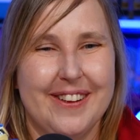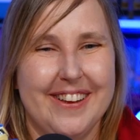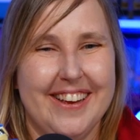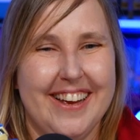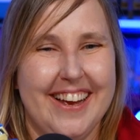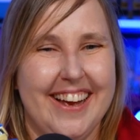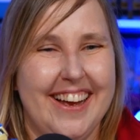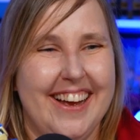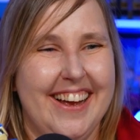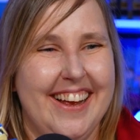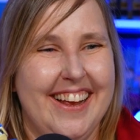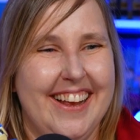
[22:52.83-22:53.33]

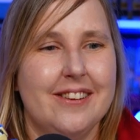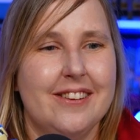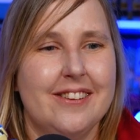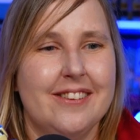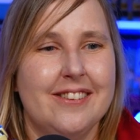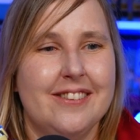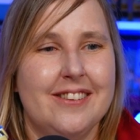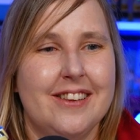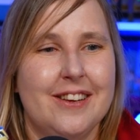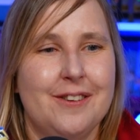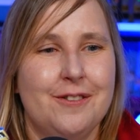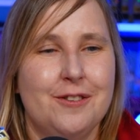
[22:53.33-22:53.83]
Yeah.
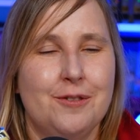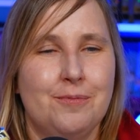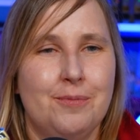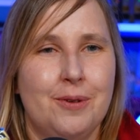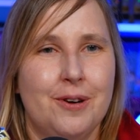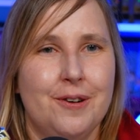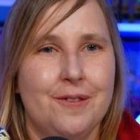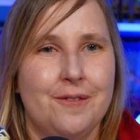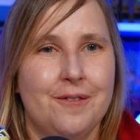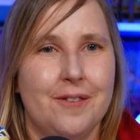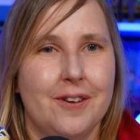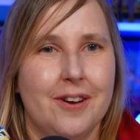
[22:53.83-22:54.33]
So that was
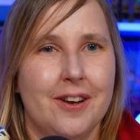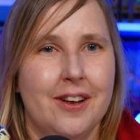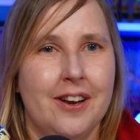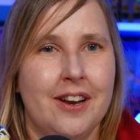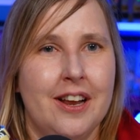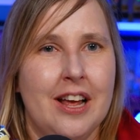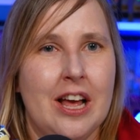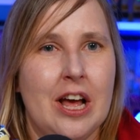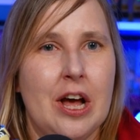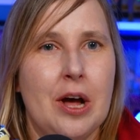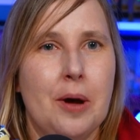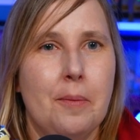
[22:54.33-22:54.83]
pretty fun.
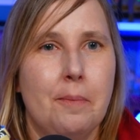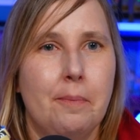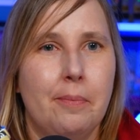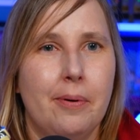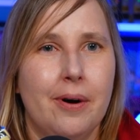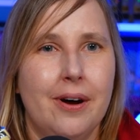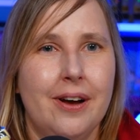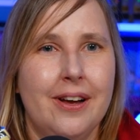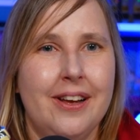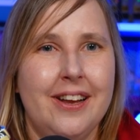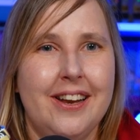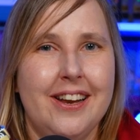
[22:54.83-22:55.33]

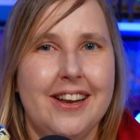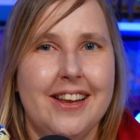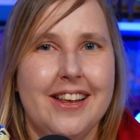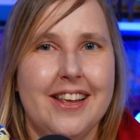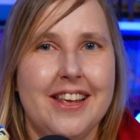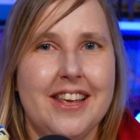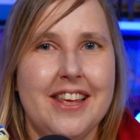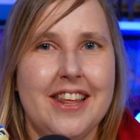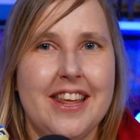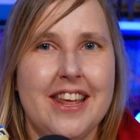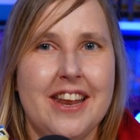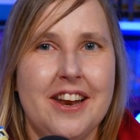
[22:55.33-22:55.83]
But
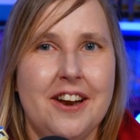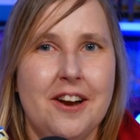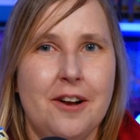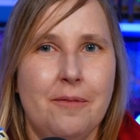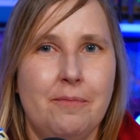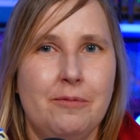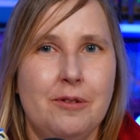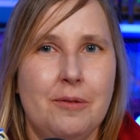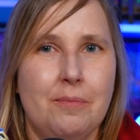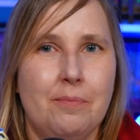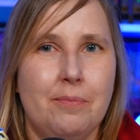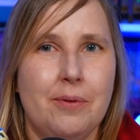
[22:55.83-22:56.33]
it ended up
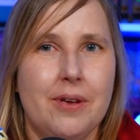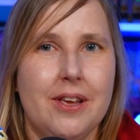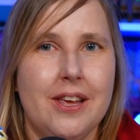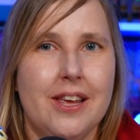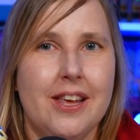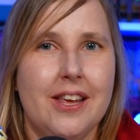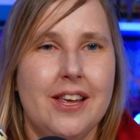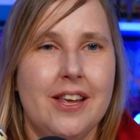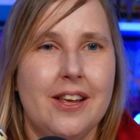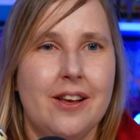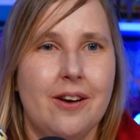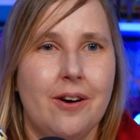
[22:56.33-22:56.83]
to
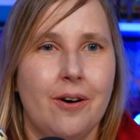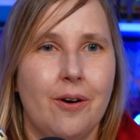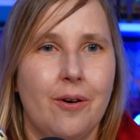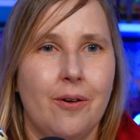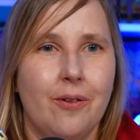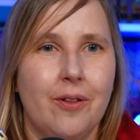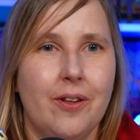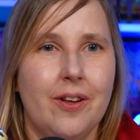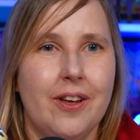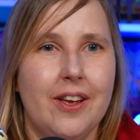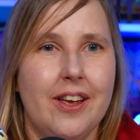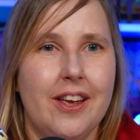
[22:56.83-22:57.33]
be
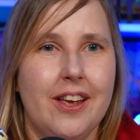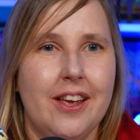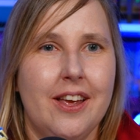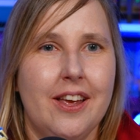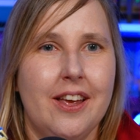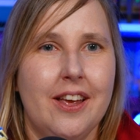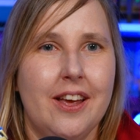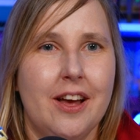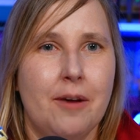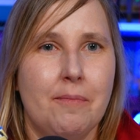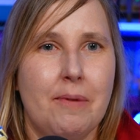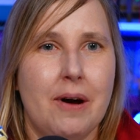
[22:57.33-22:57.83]

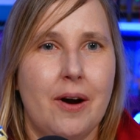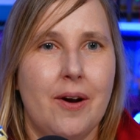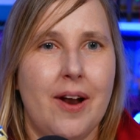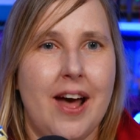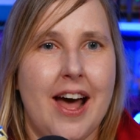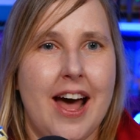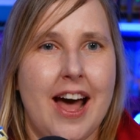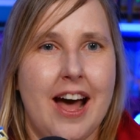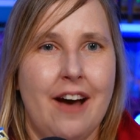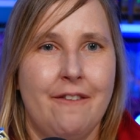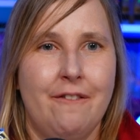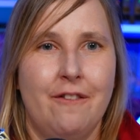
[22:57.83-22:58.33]
only about
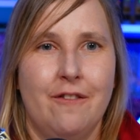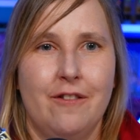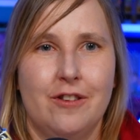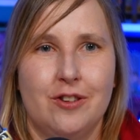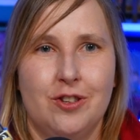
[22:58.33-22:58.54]
half of the